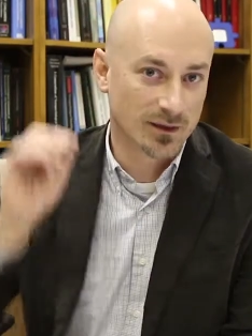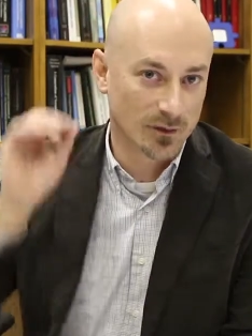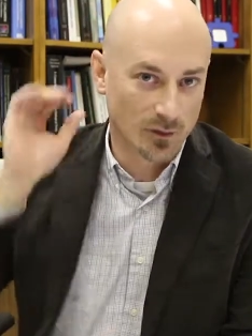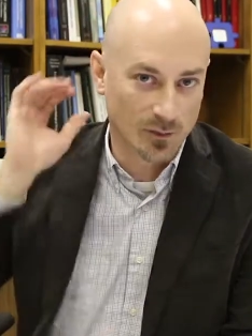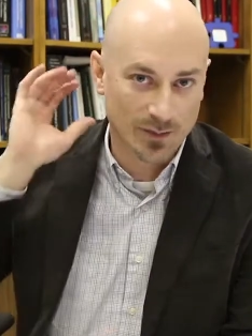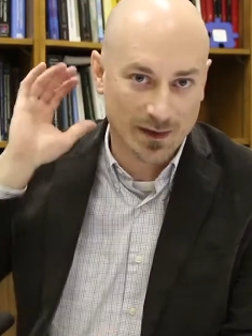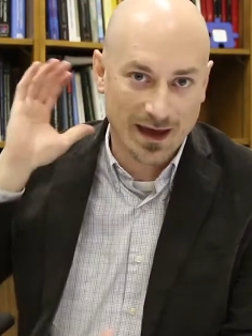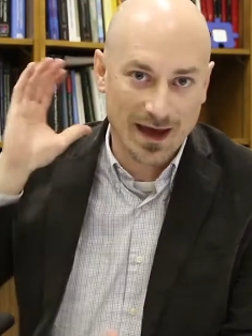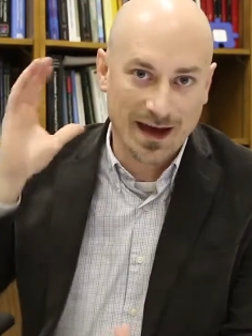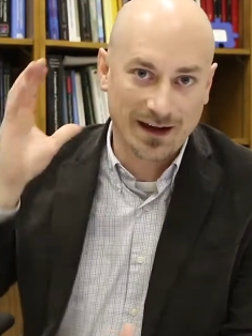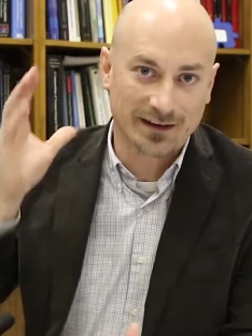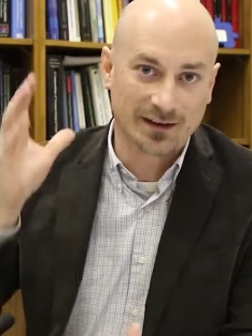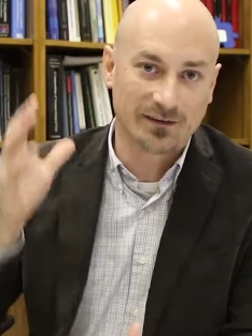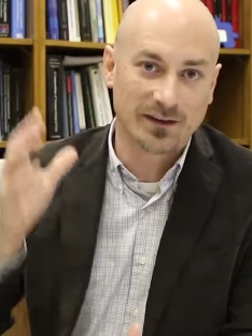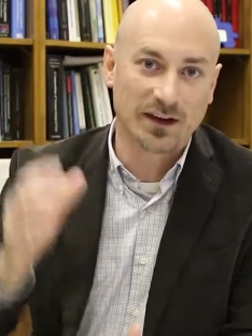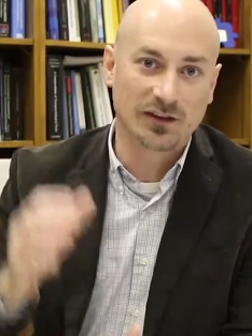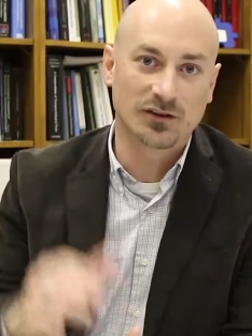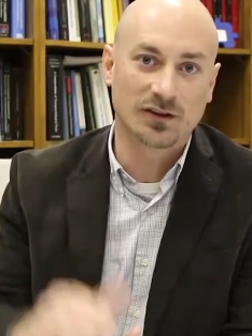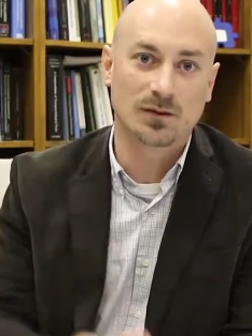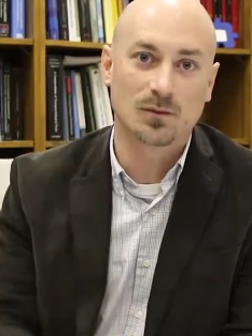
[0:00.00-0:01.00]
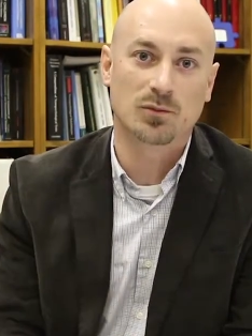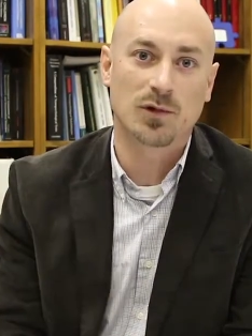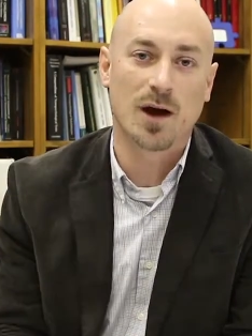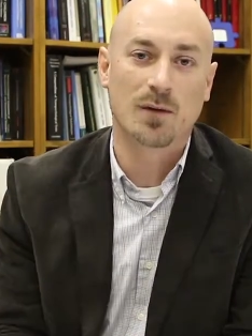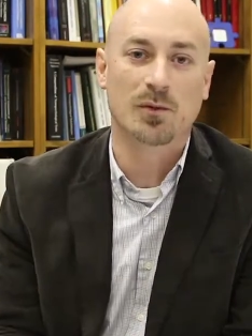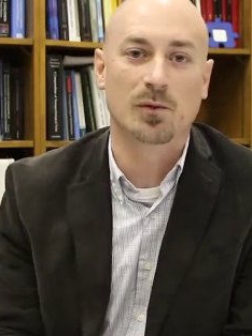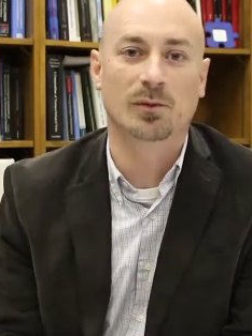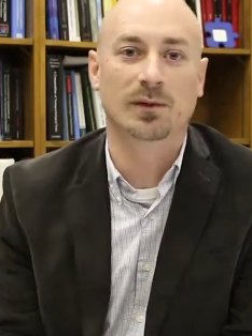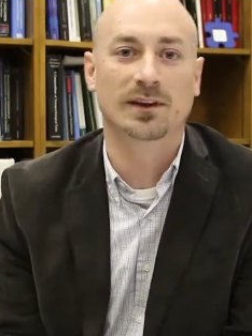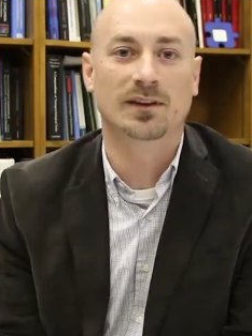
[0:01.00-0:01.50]
there would be activation
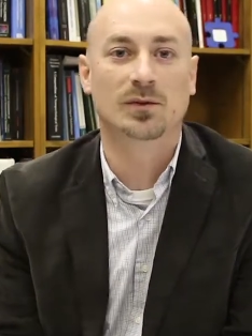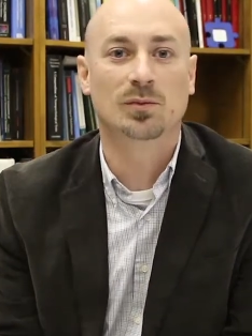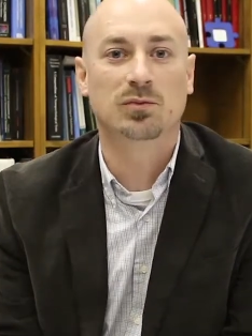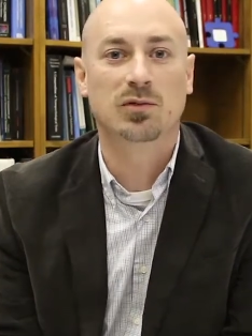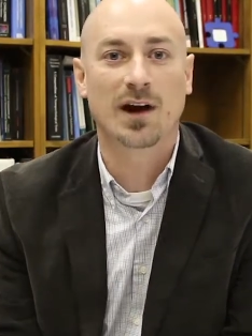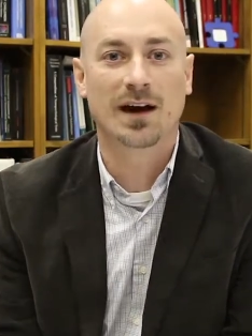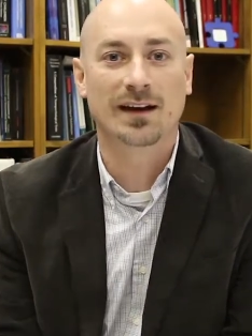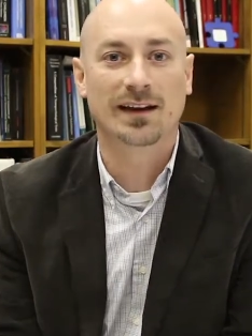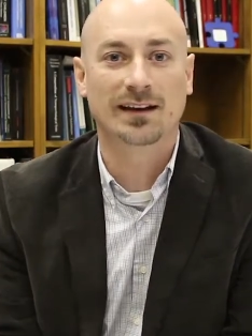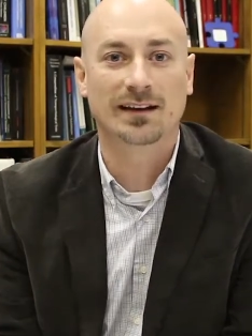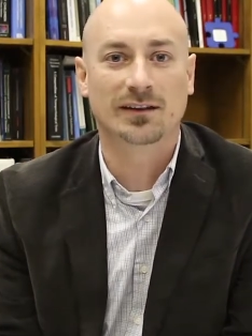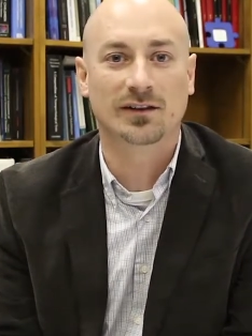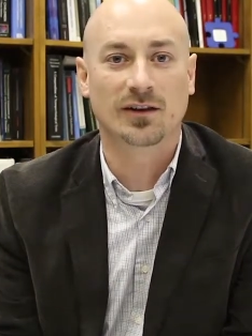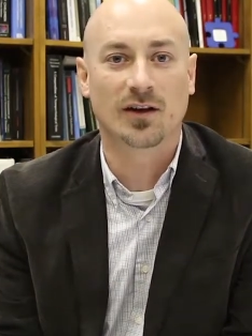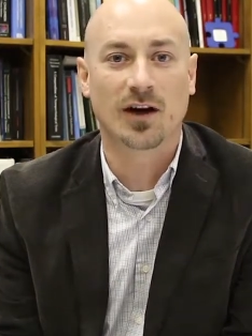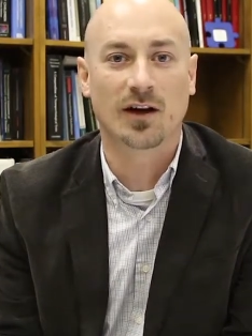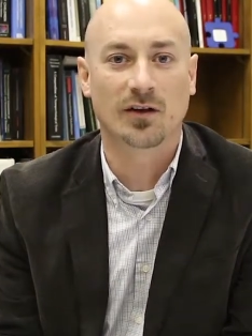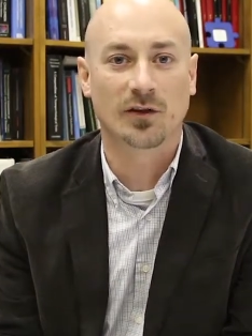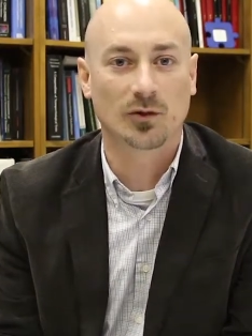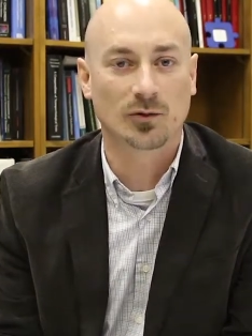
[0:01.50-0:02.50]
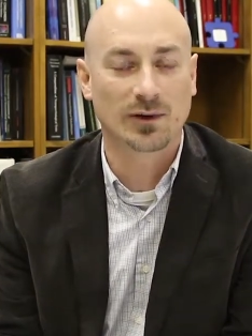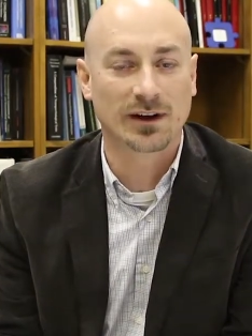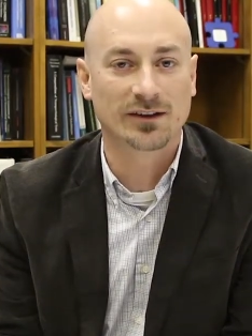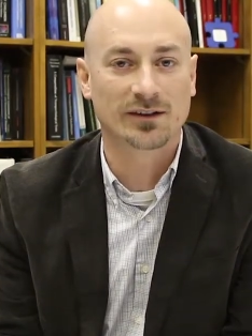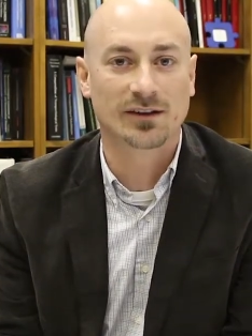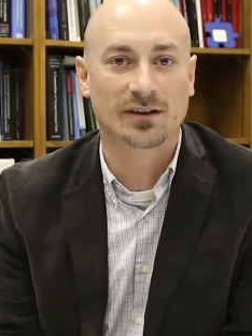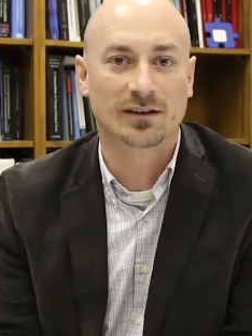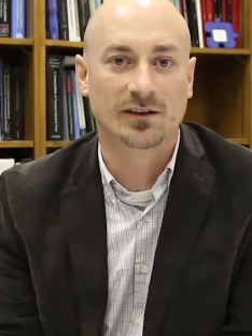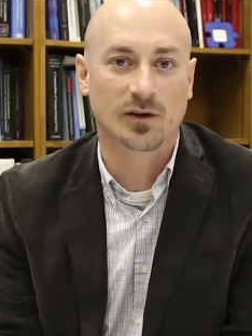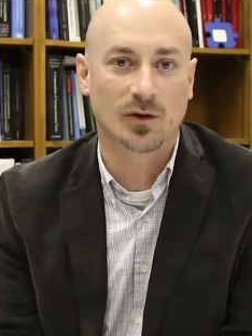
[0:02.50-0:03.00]
probably spreading to other
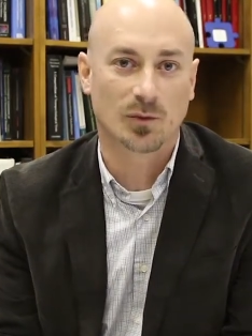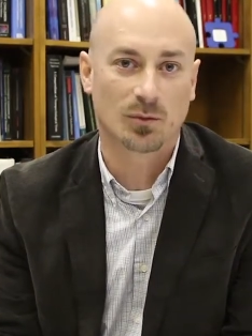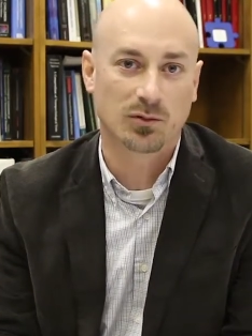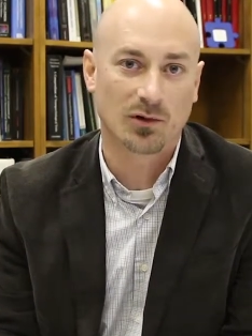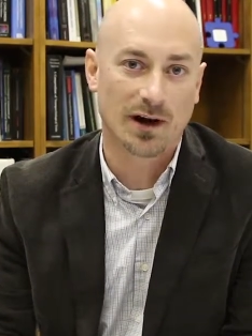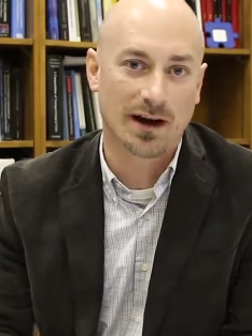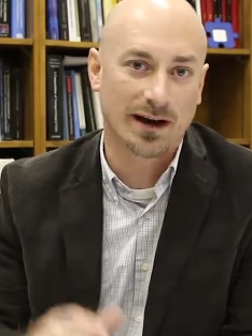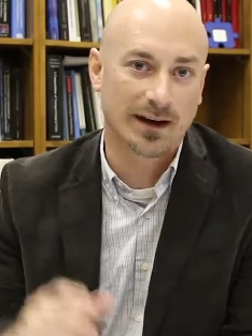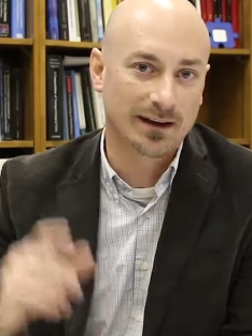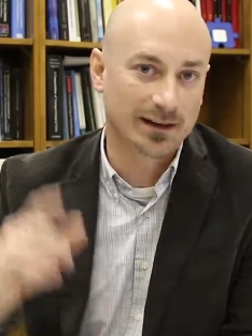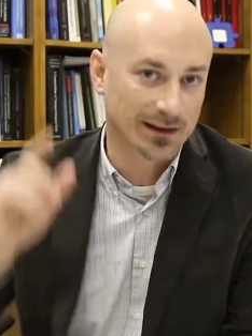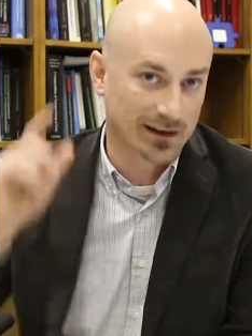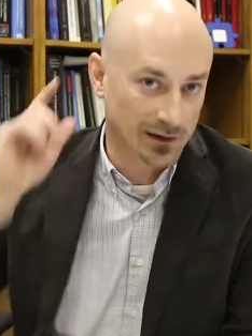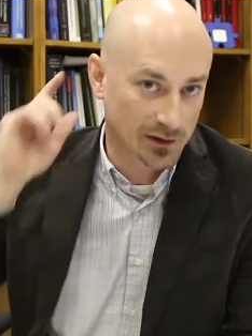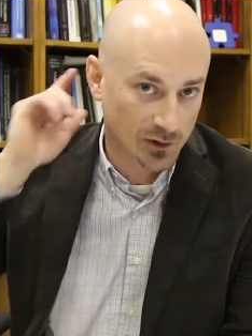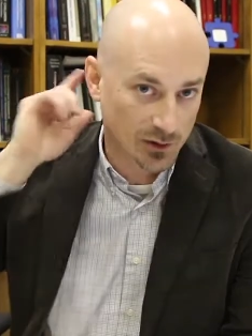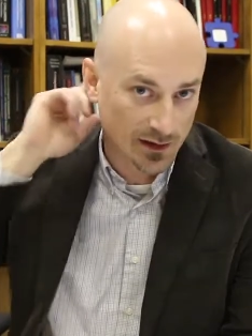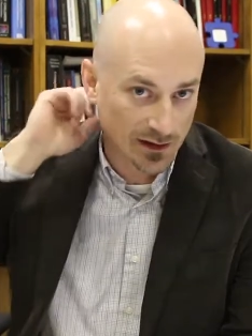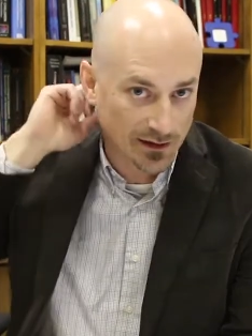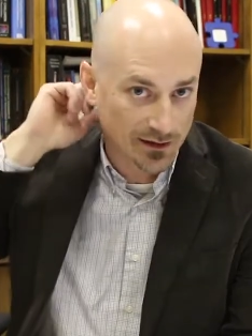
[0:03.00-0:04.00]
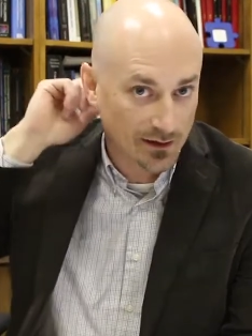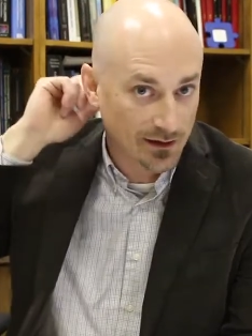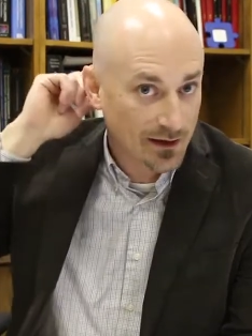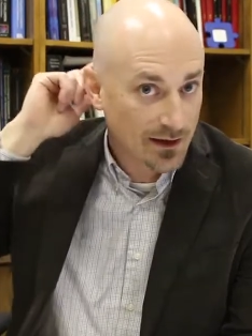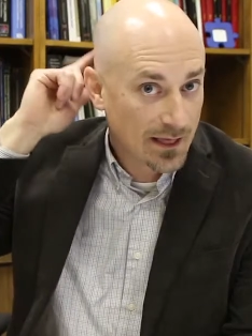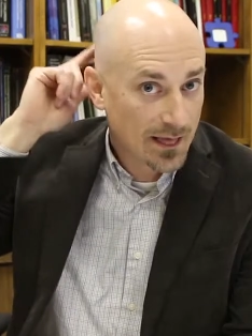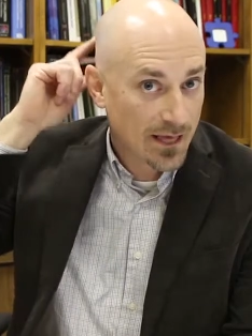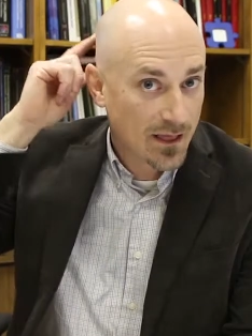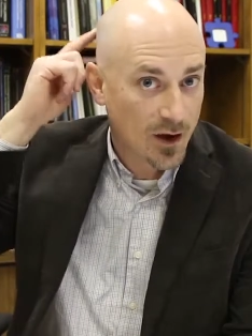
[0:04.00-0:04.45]
regions of your brain, including